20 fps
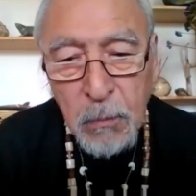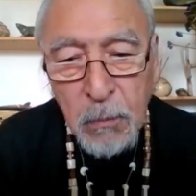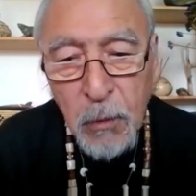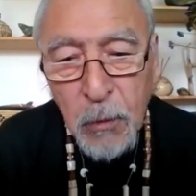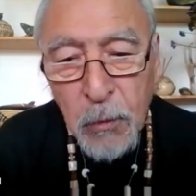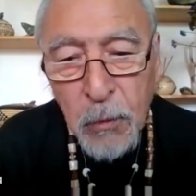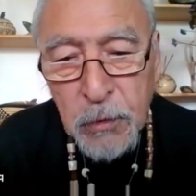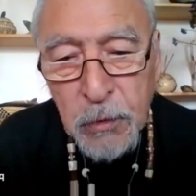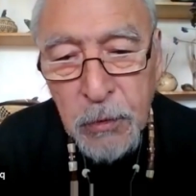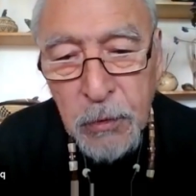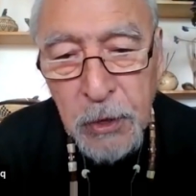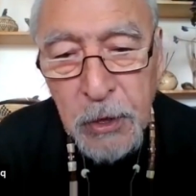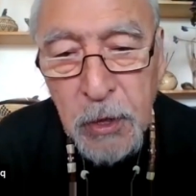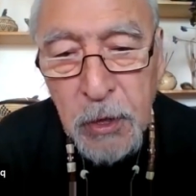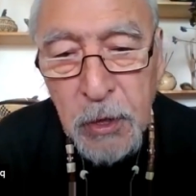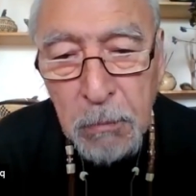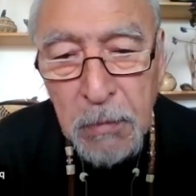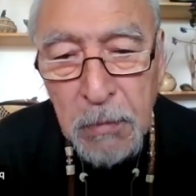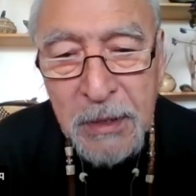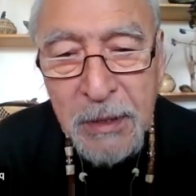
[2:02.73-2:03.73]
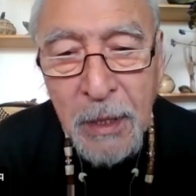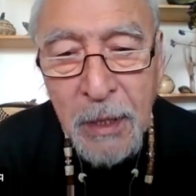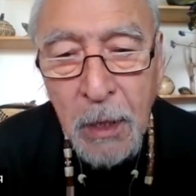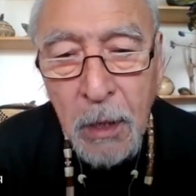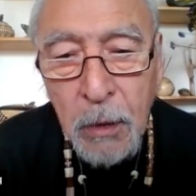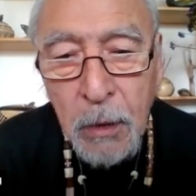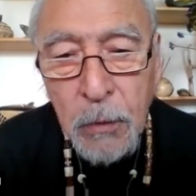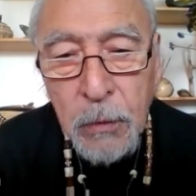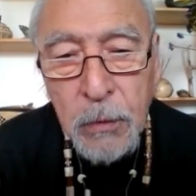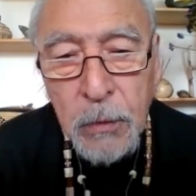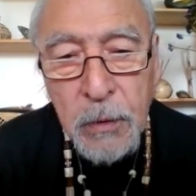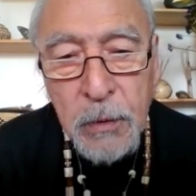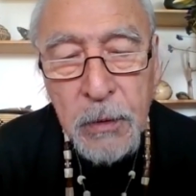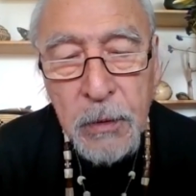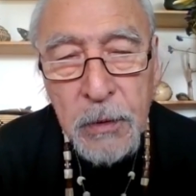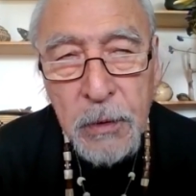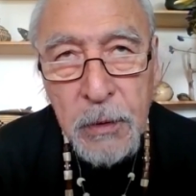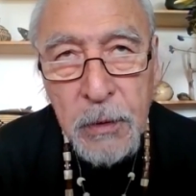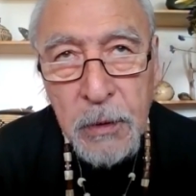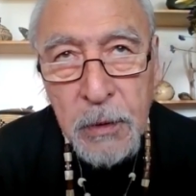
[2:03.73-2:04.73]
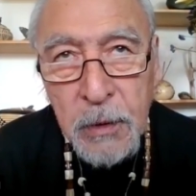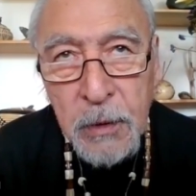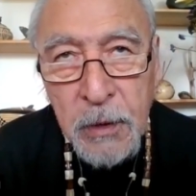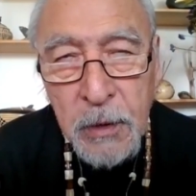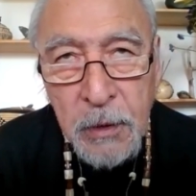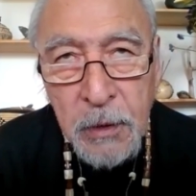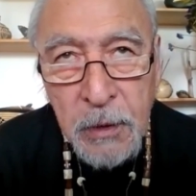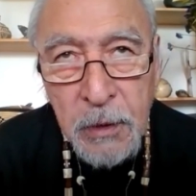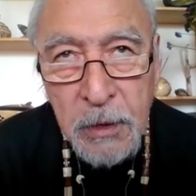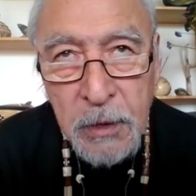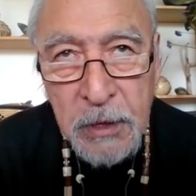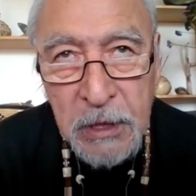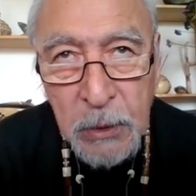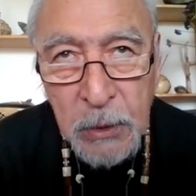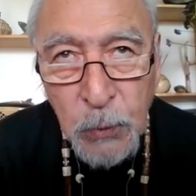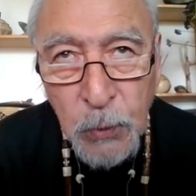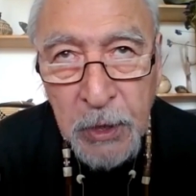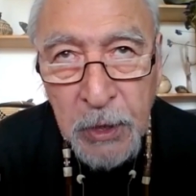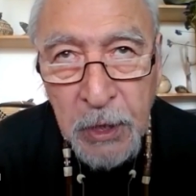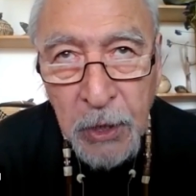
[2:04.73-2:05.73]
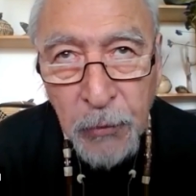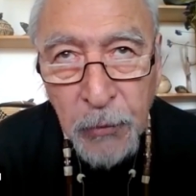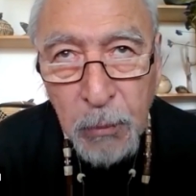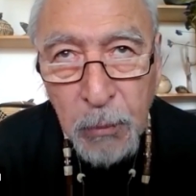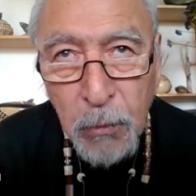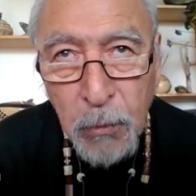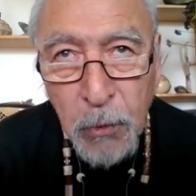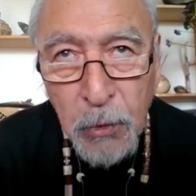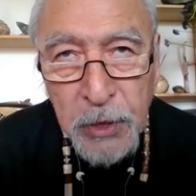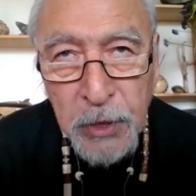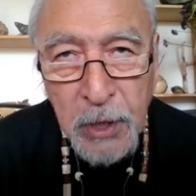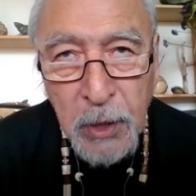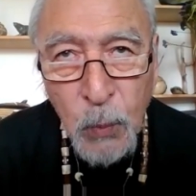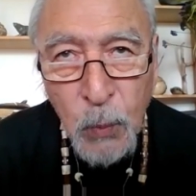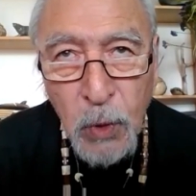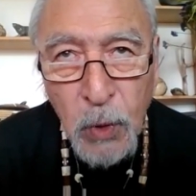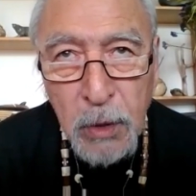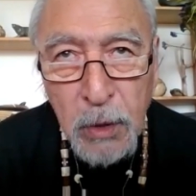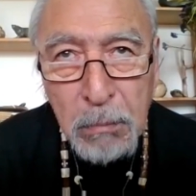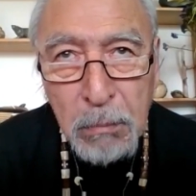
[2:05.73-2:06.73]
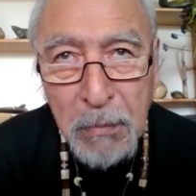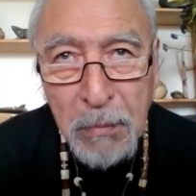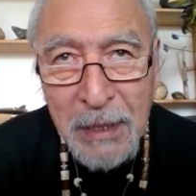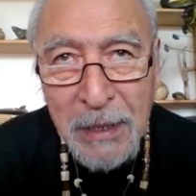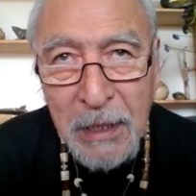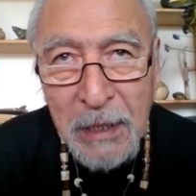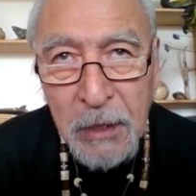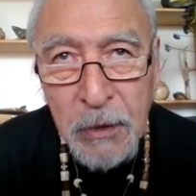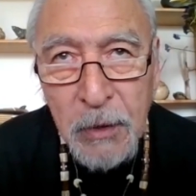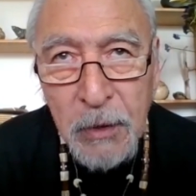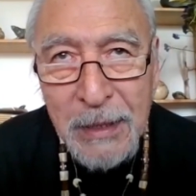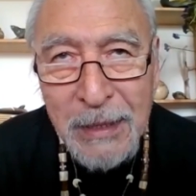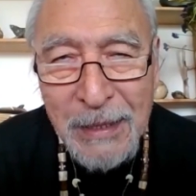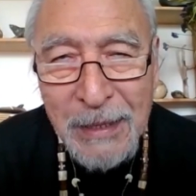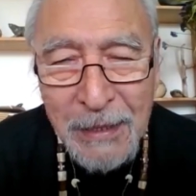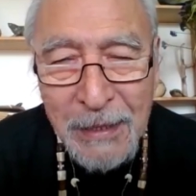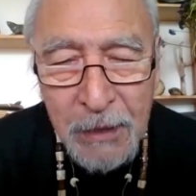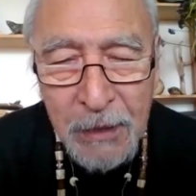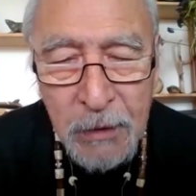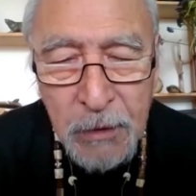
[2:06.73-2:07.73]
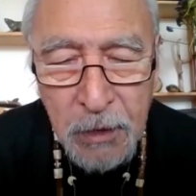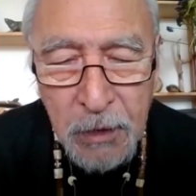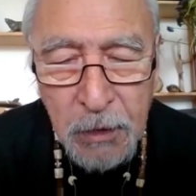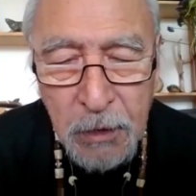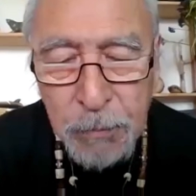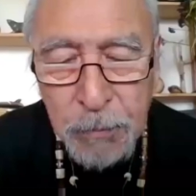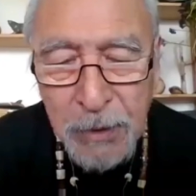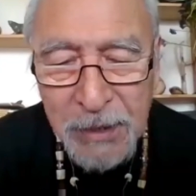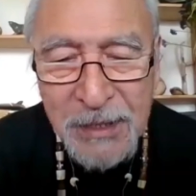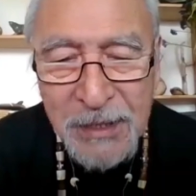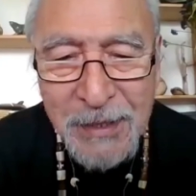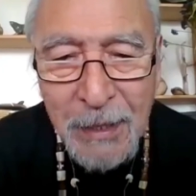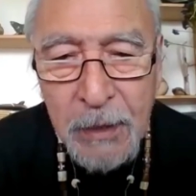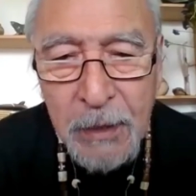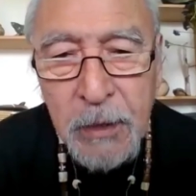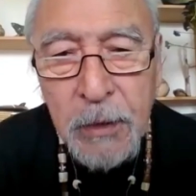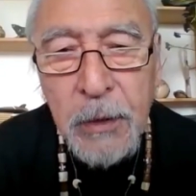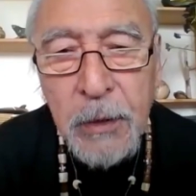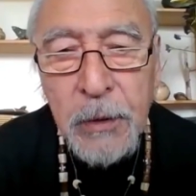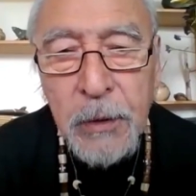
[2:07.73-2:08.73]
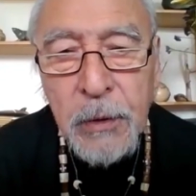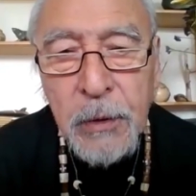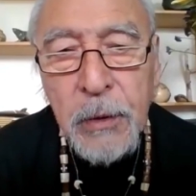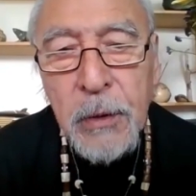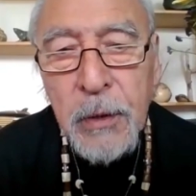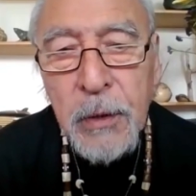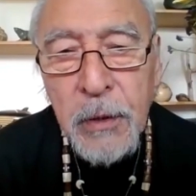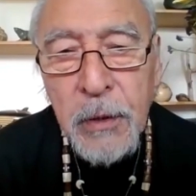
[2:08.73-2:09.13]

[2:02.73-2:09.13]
most of the summers now, she will carry more than 1 million liters per second